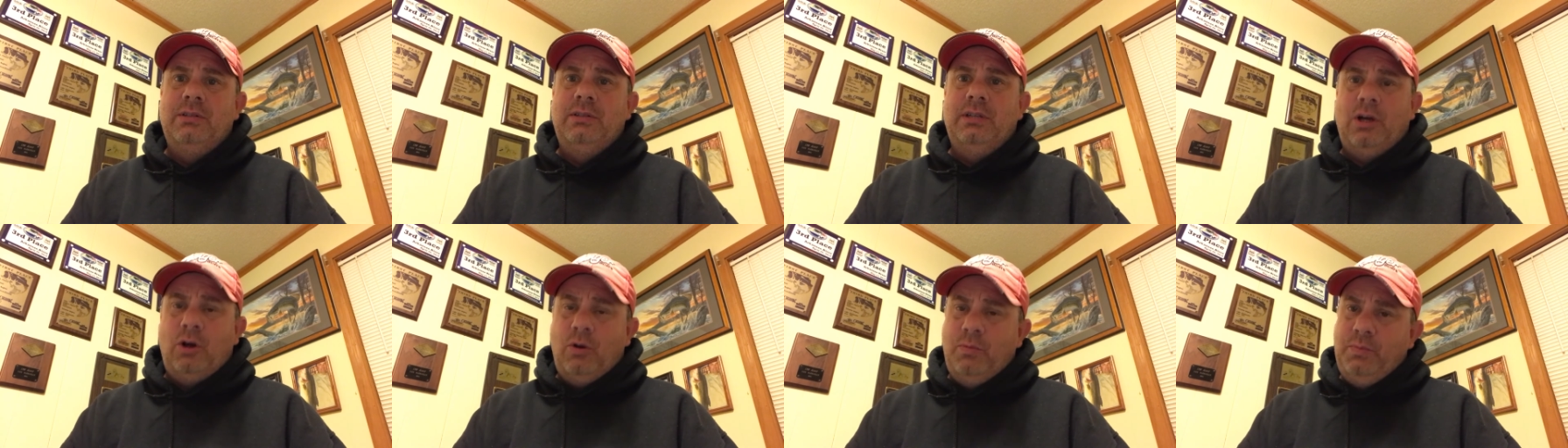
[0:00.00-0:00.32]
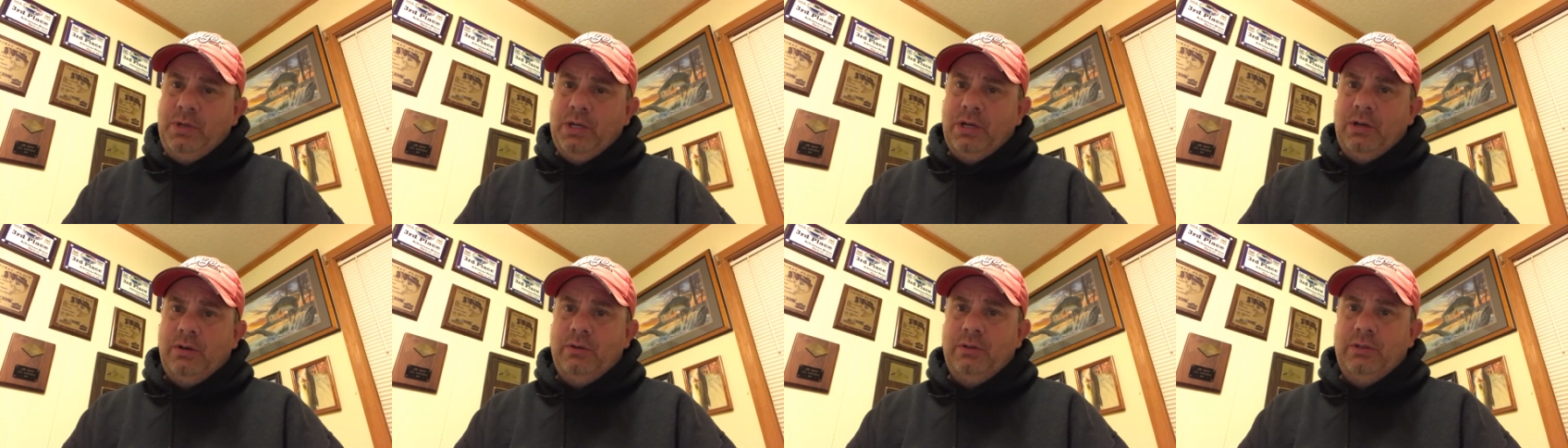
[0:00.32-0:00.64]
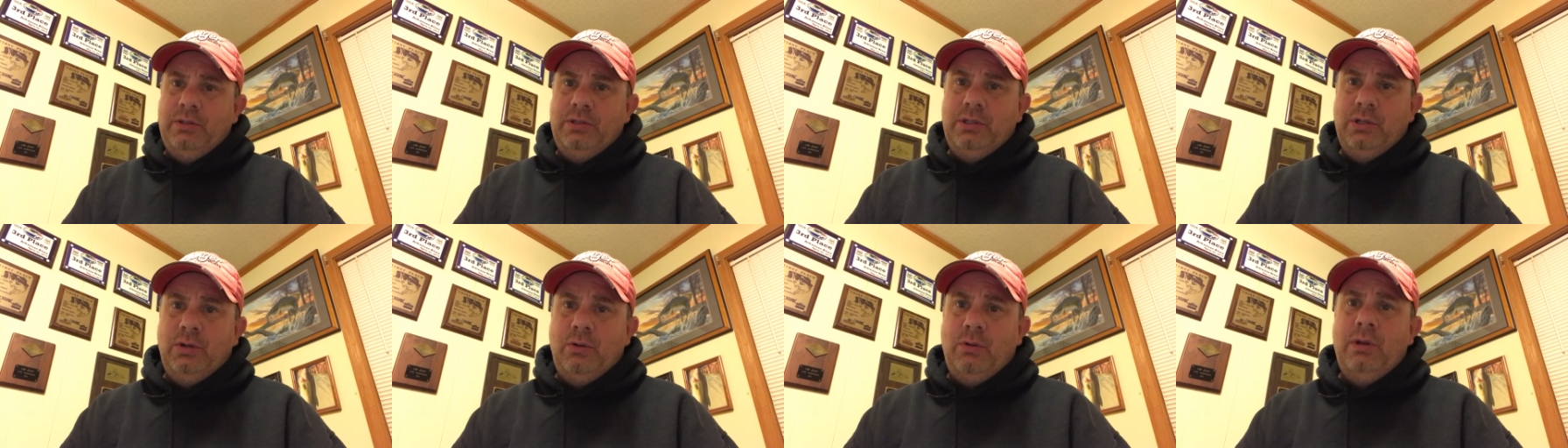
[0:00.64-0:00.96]
I hope y'all
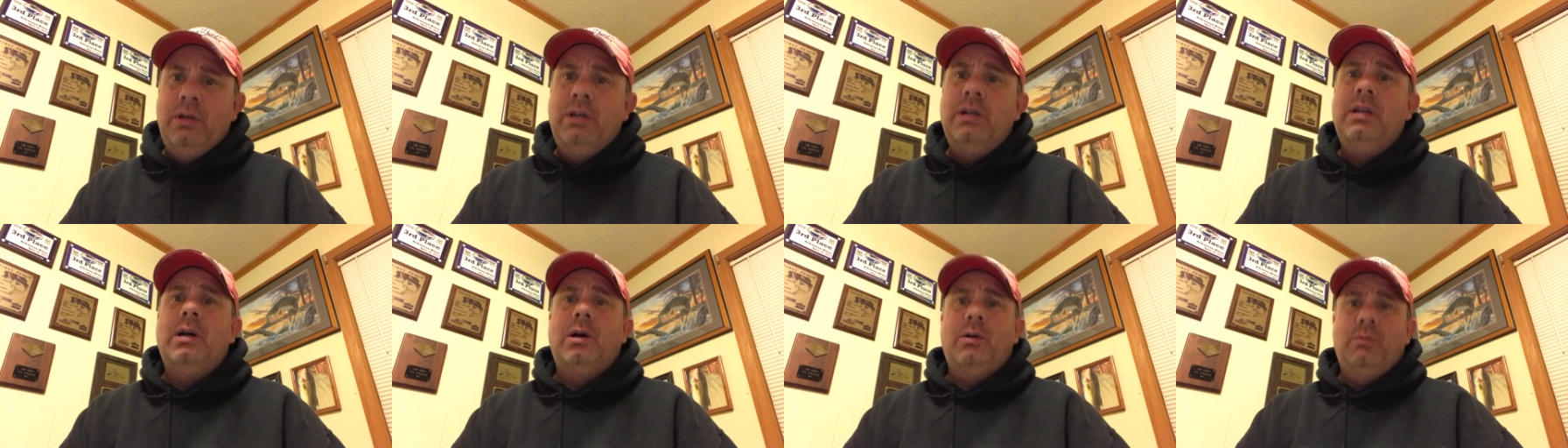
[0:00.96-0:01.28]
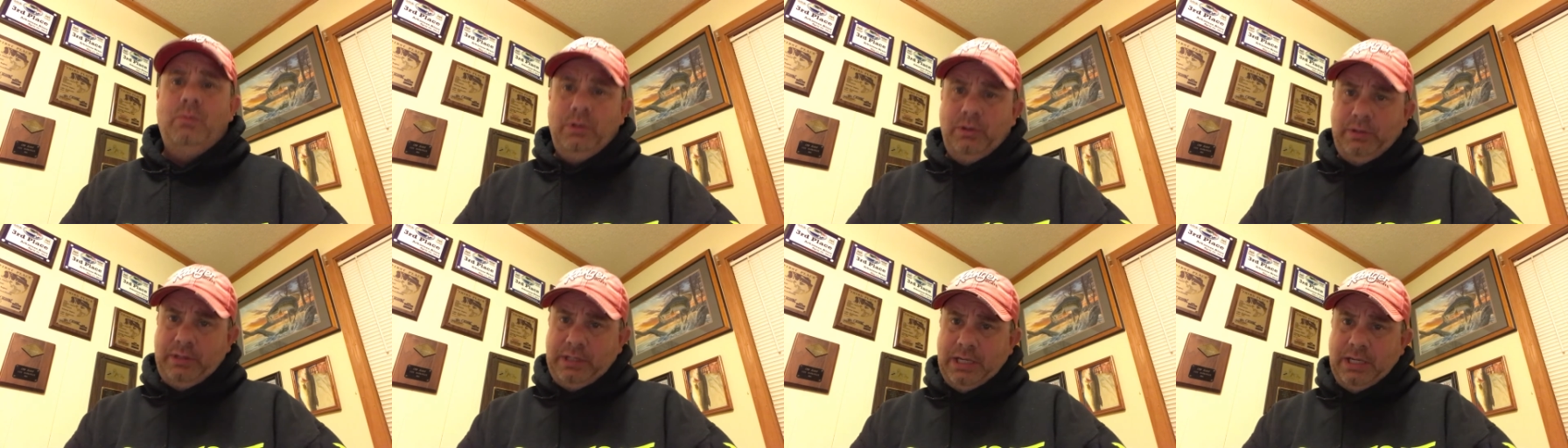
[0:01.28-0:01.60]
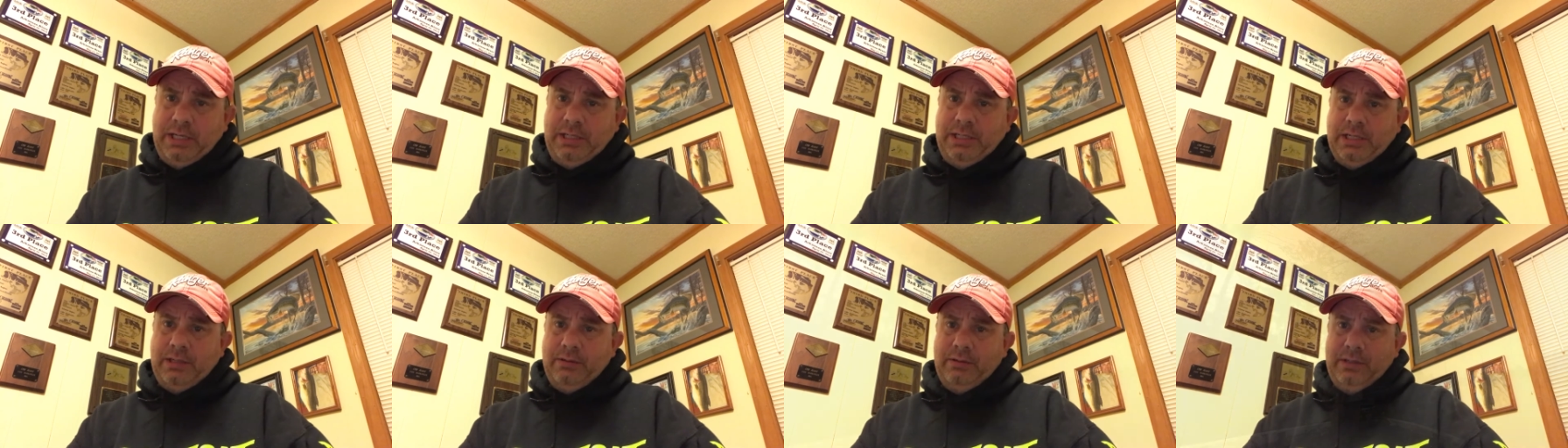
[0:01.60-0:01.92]
enjoy. I will
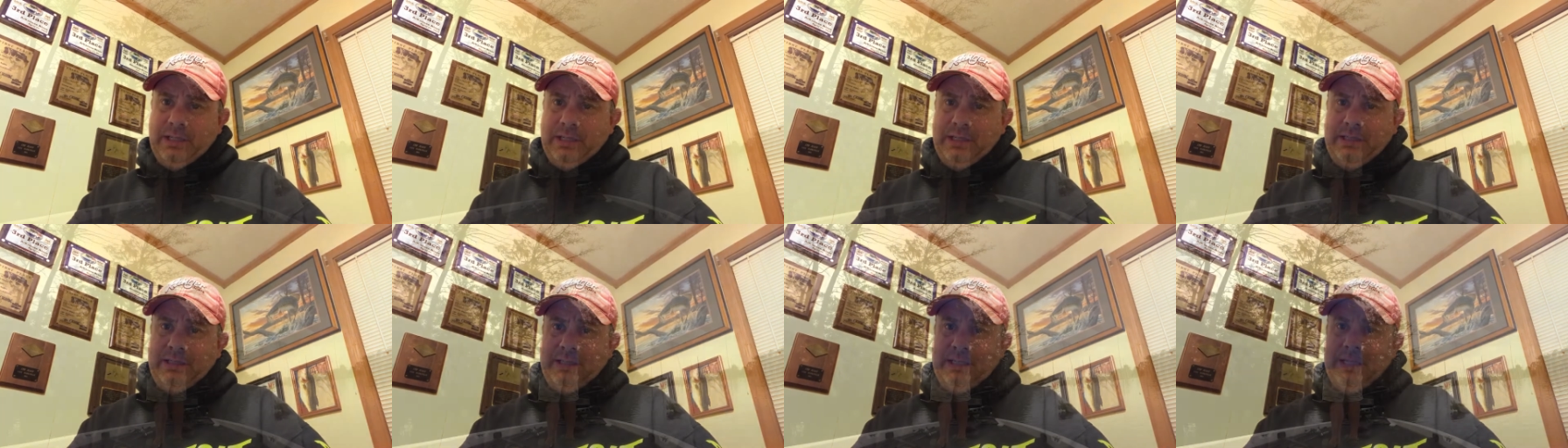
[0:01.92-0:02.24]
catch y'all next